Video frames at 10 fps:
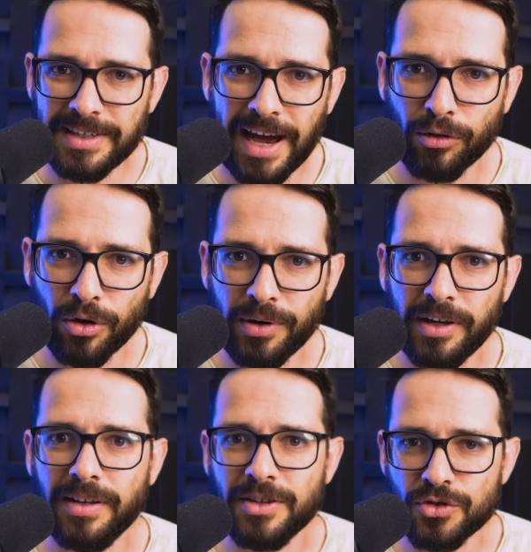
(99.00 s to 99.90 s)
download
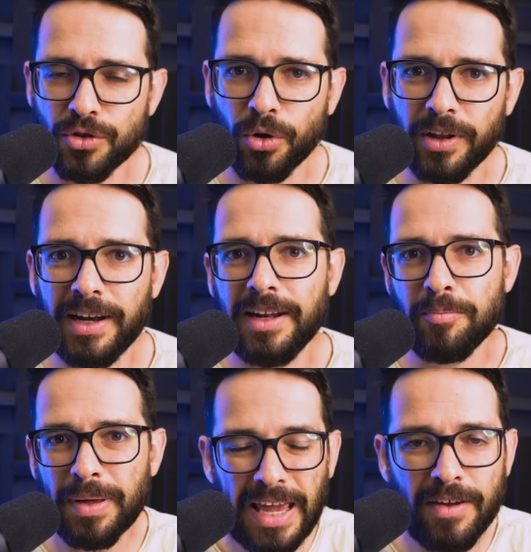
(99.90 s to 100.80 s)
it, install it,
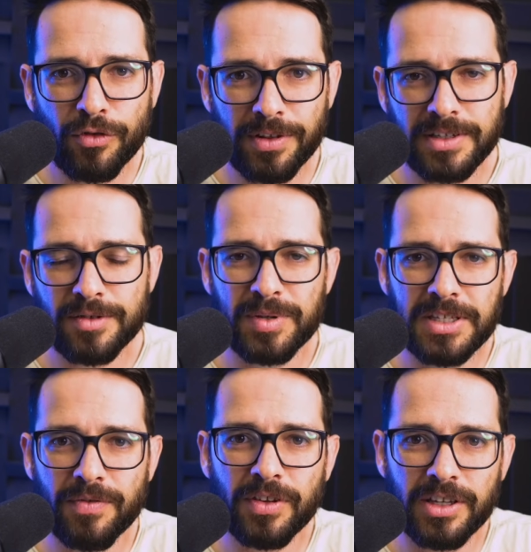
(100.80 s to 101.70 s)
and pay for this
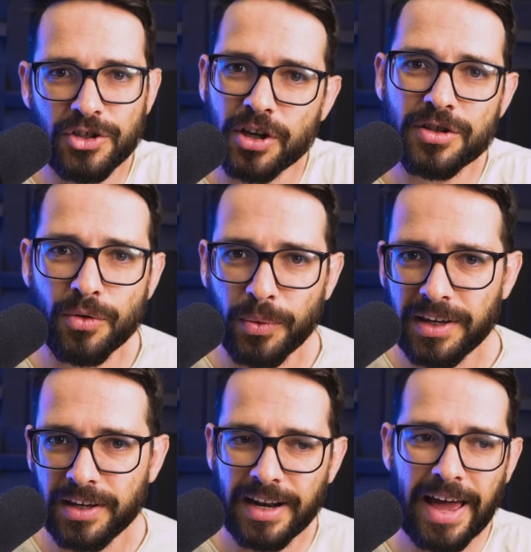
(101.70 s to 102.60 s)
specifically just so we
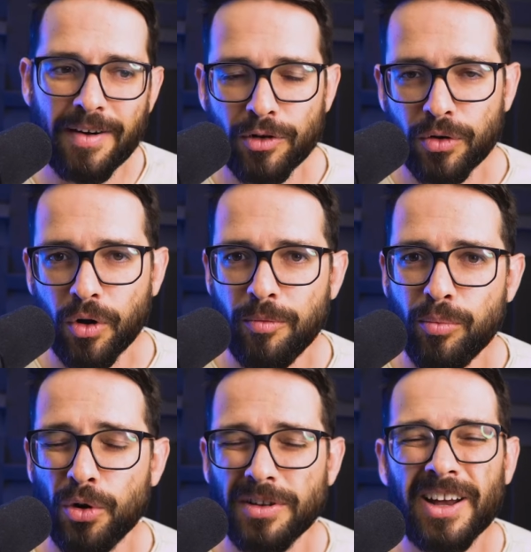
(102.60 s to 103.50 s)
can have her on
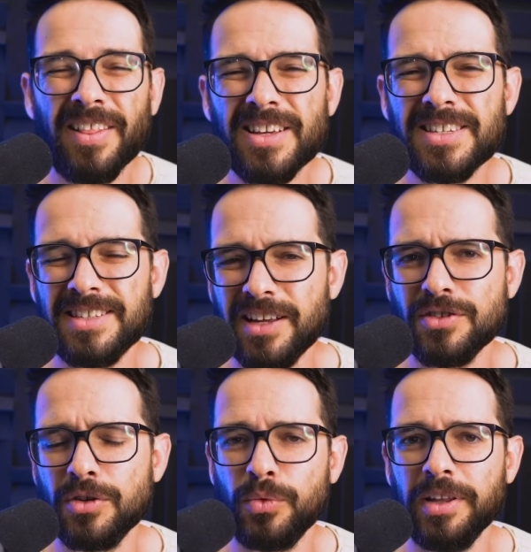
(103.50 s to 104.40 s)
board. This
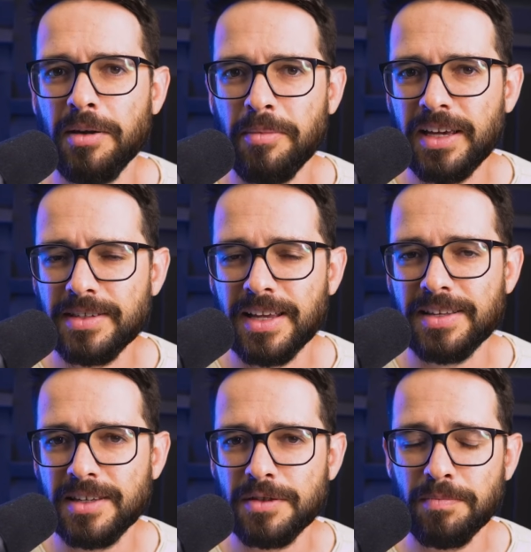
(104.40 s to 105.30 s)
doesn't really make
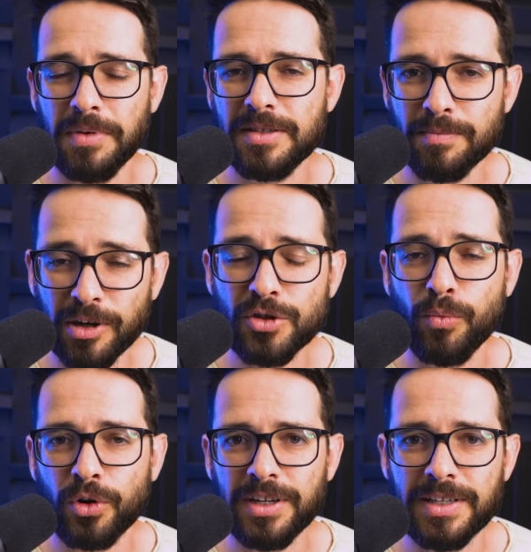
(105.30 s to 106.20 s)
sense. It's it's much
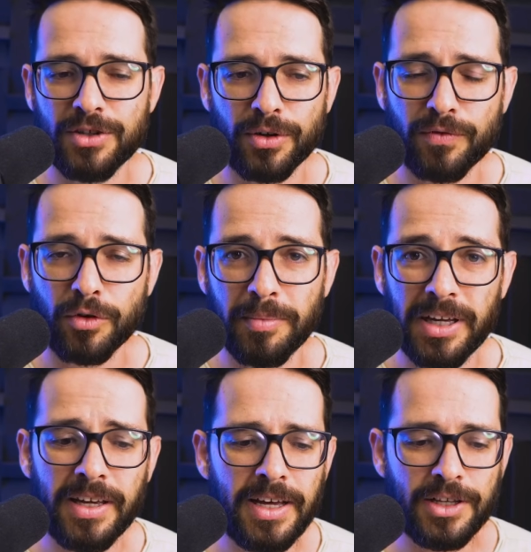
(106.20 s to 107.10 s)
more easier for
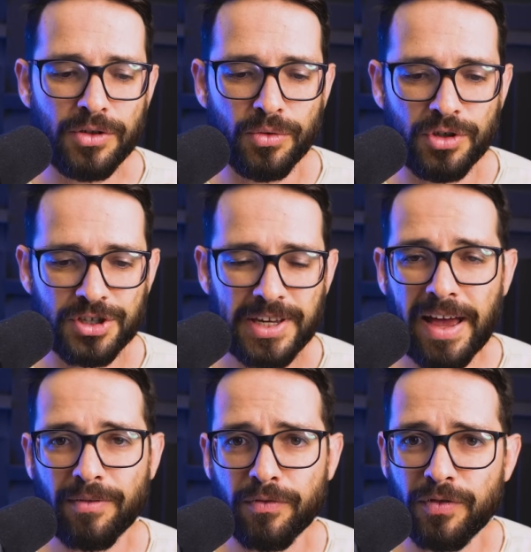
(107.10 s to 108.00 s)
me to just
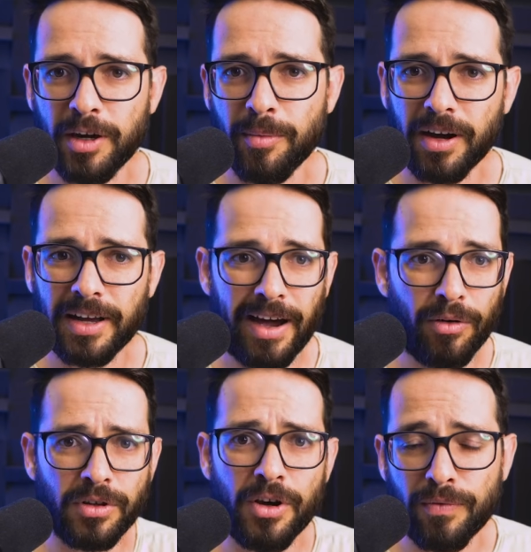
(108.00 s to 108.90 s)
have a Figma
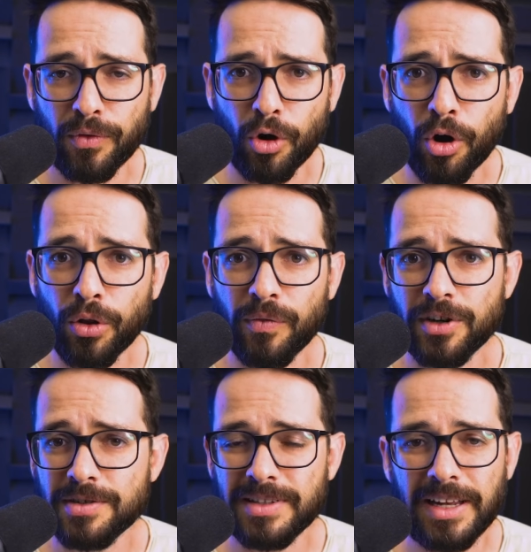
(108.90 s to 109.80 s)
account for all of
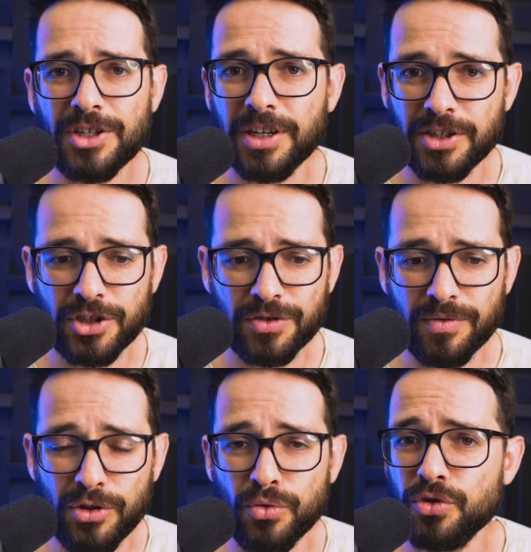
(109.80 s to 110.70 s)
us. Then she can
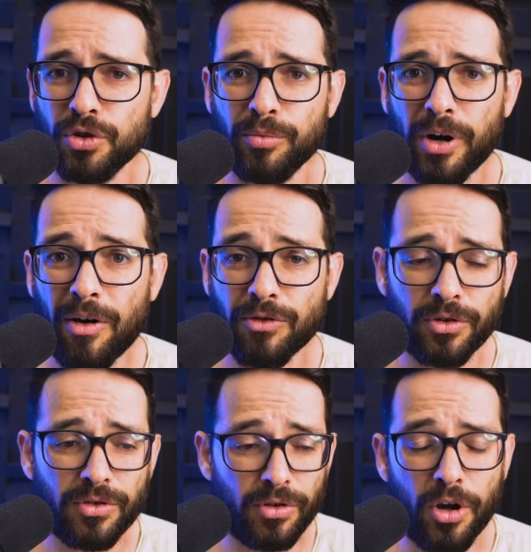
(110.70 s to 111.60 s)
just use her
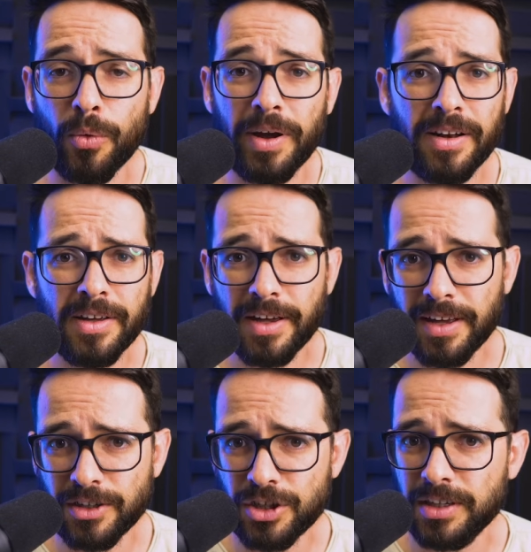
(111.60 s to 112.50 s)
browser to go in,
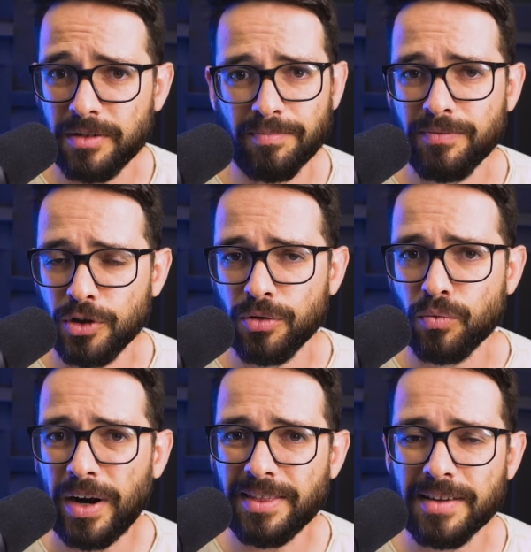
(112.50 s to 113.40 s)
and she can, you know,
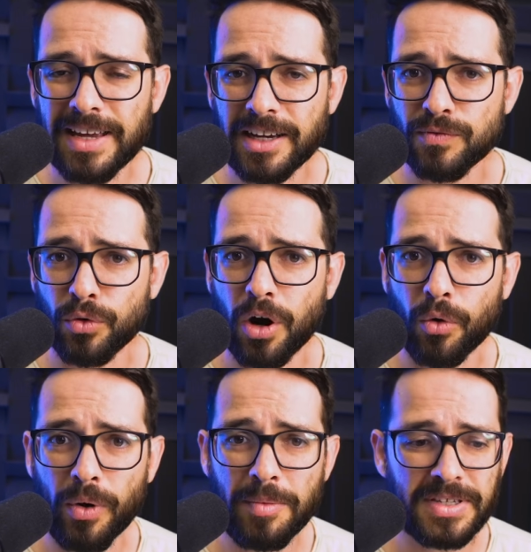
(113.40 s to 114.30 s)
write the text for our
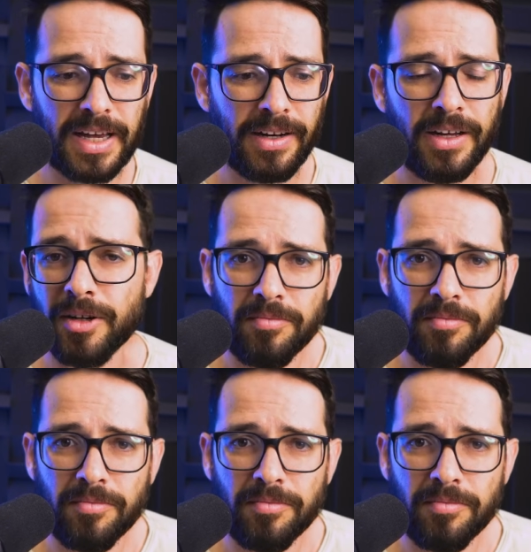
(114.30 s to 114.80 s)
website